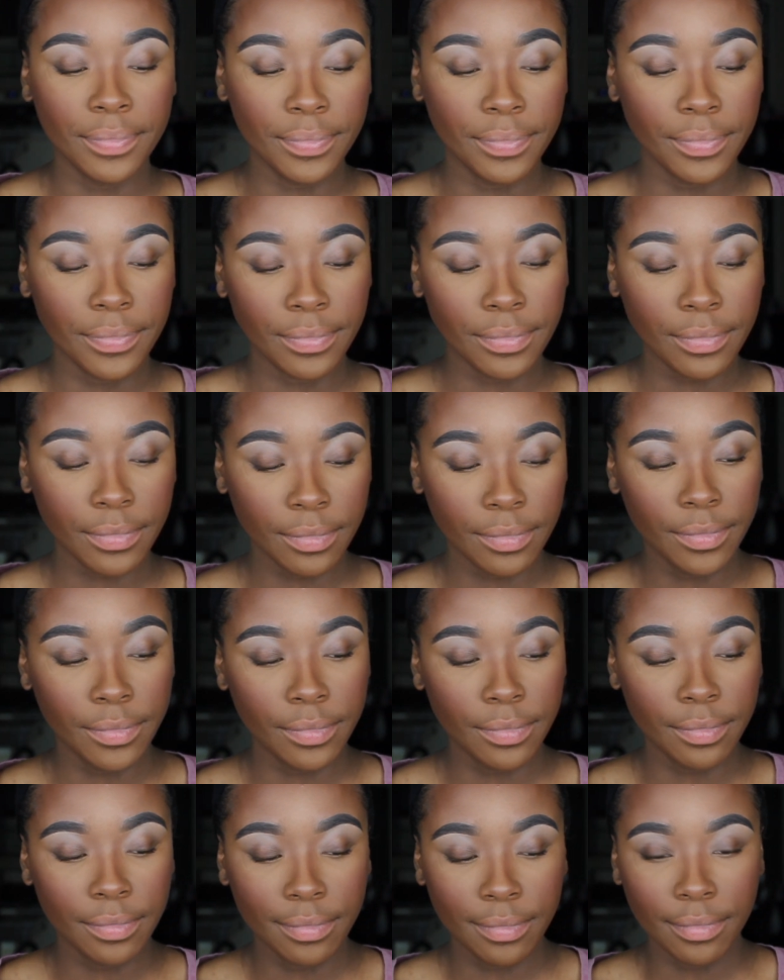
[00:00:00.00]

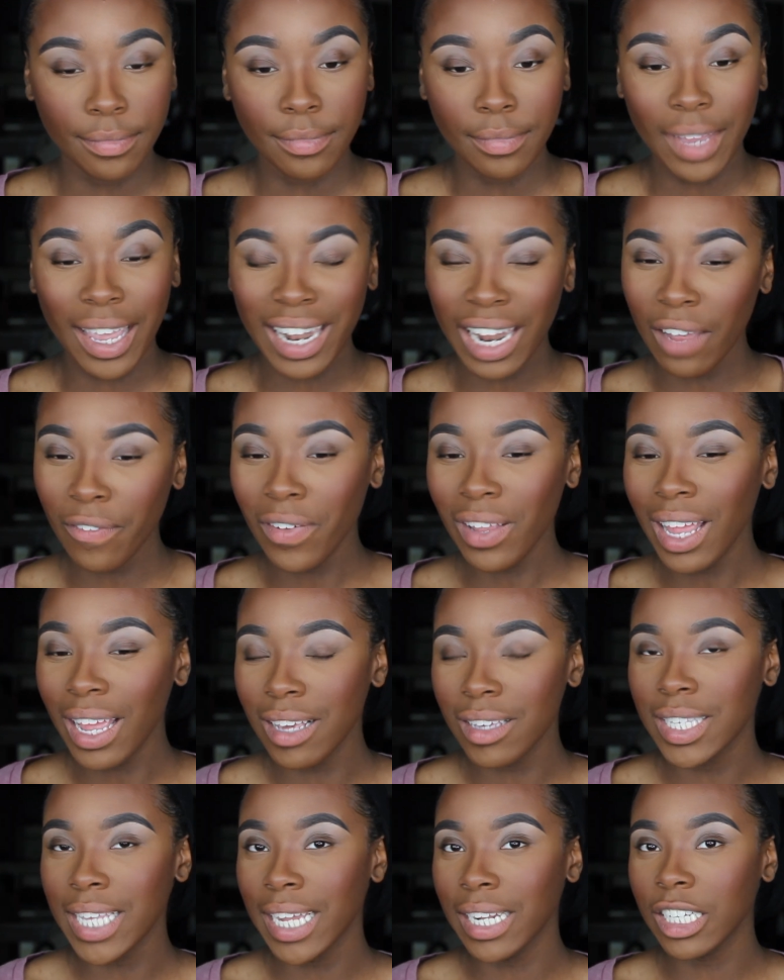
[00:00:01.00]
And I feel
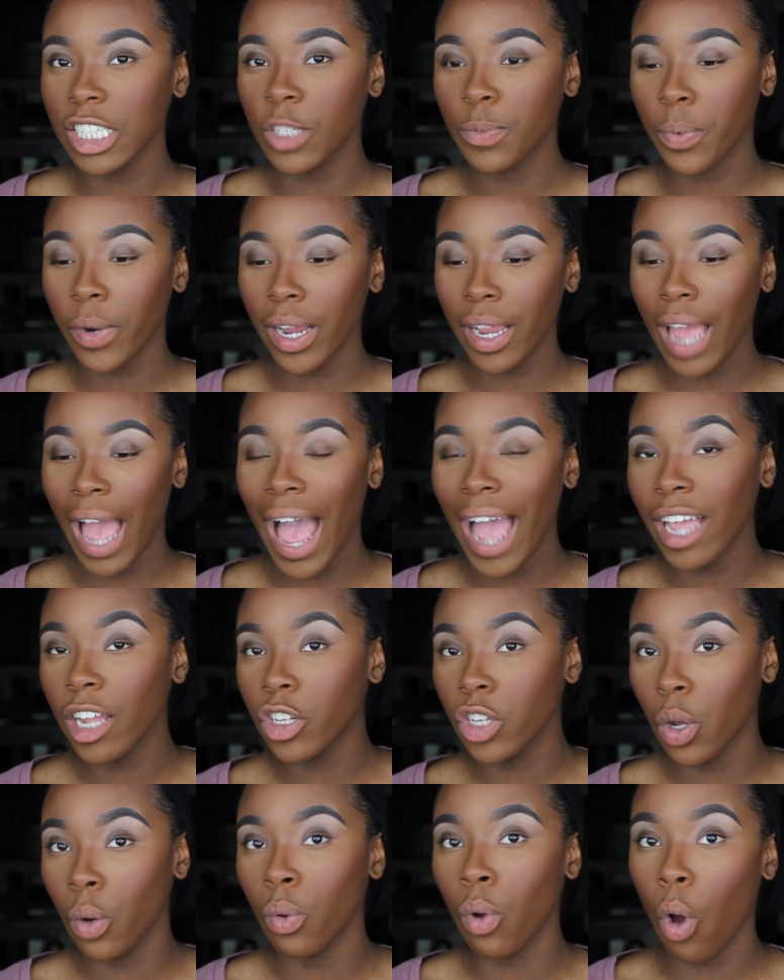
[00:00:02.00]
like setting spray, I
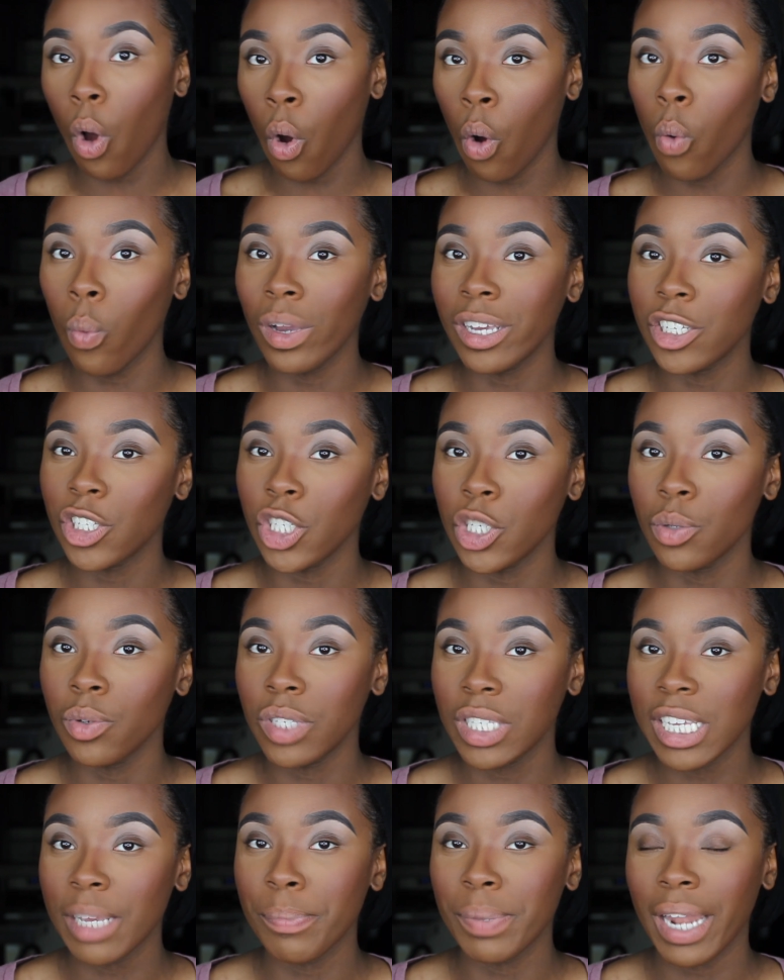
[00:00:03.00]
don't always
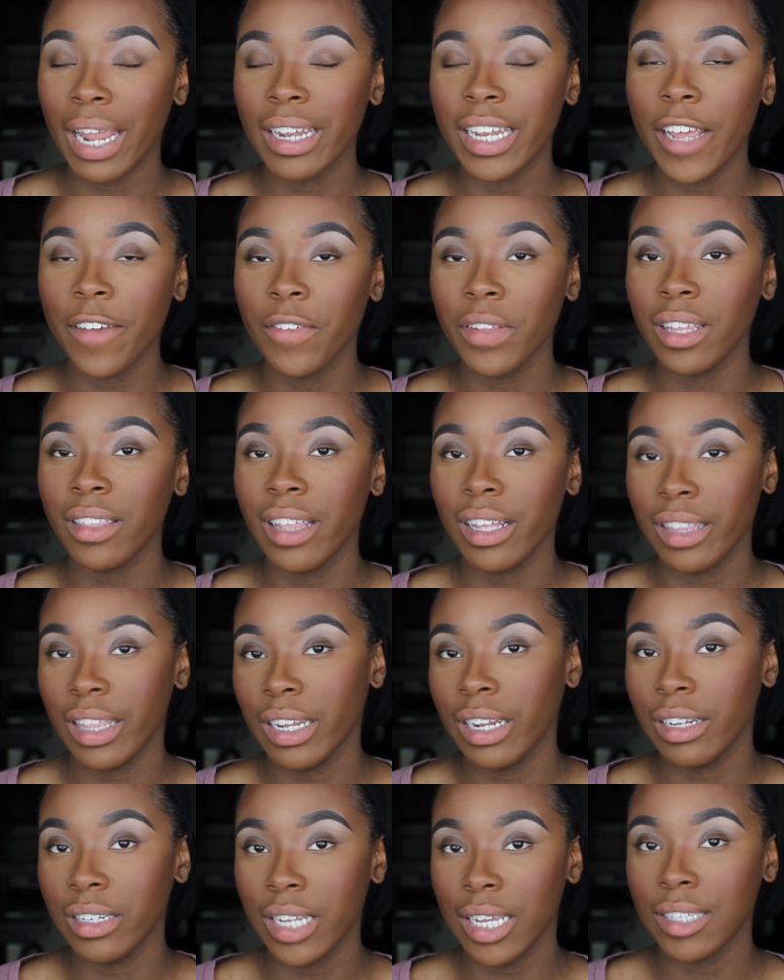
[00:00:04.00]
use it, but I definitely think
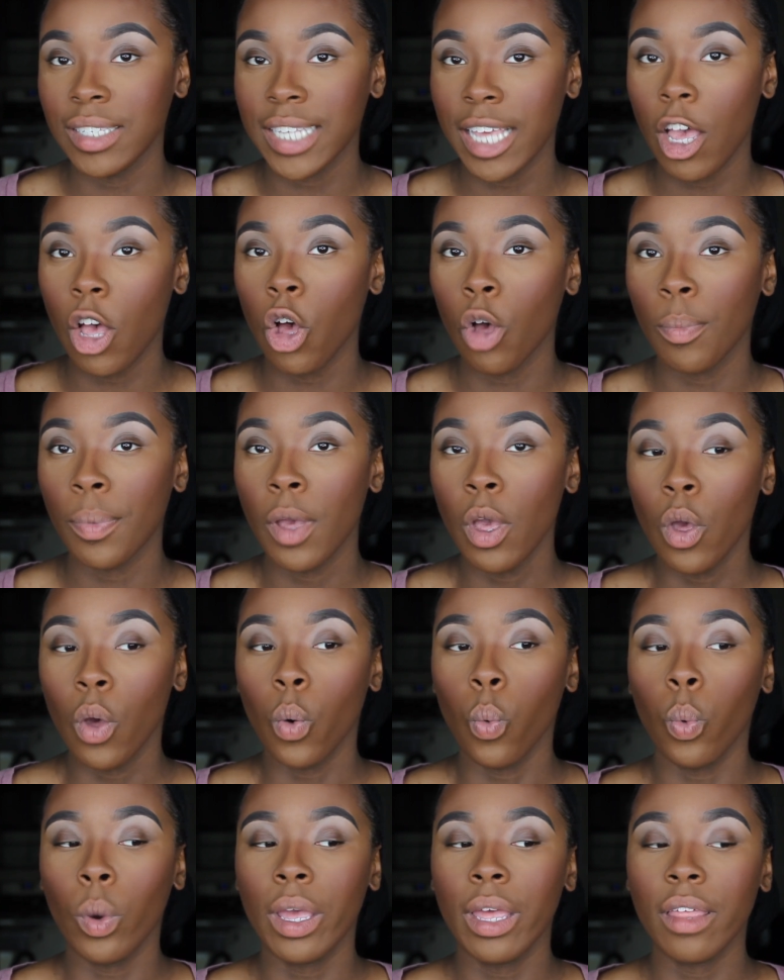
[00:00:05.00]
that it does help
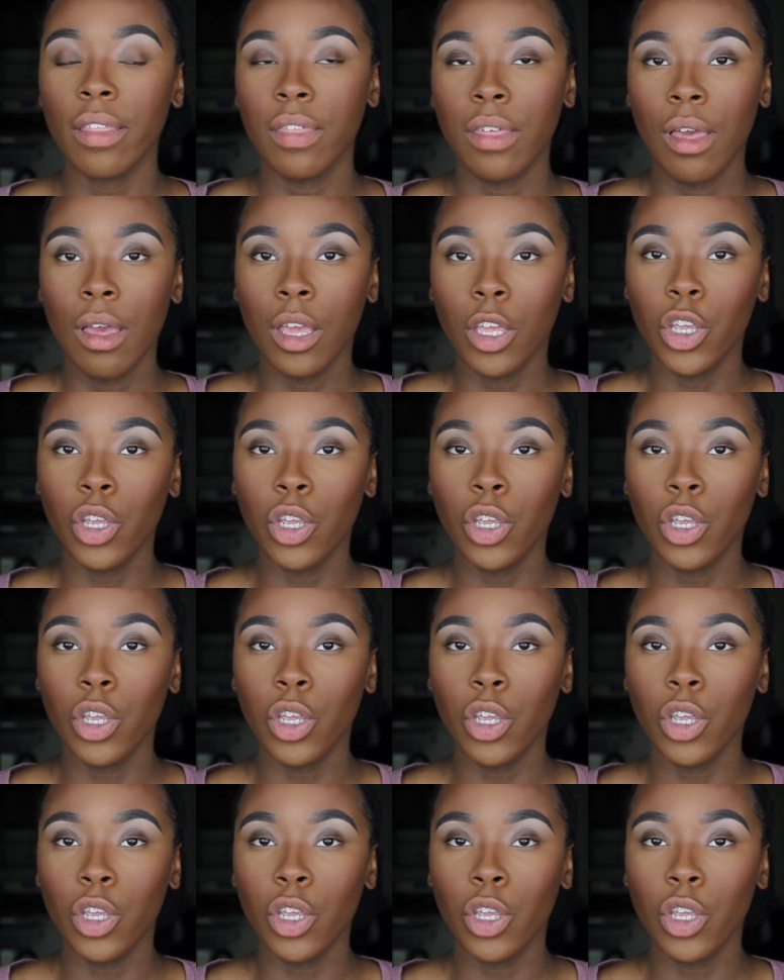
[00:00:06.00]
with,